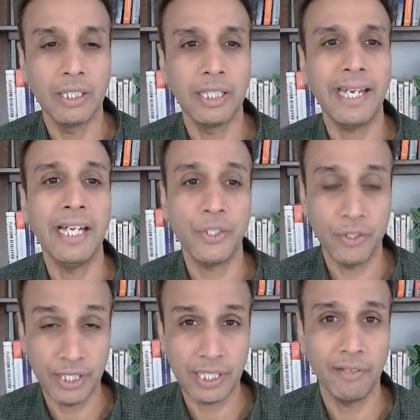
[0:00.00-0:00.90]
the cancer
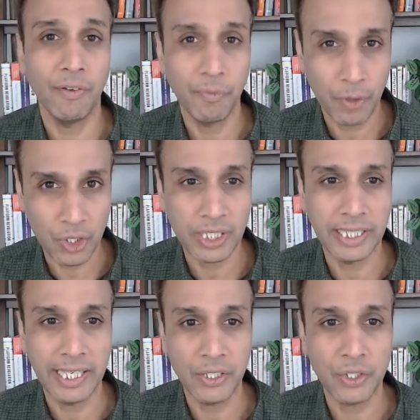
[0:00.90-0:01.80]
itself, of
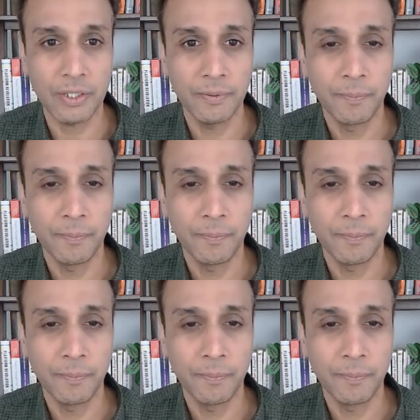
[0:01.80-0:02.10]
prostate cancer.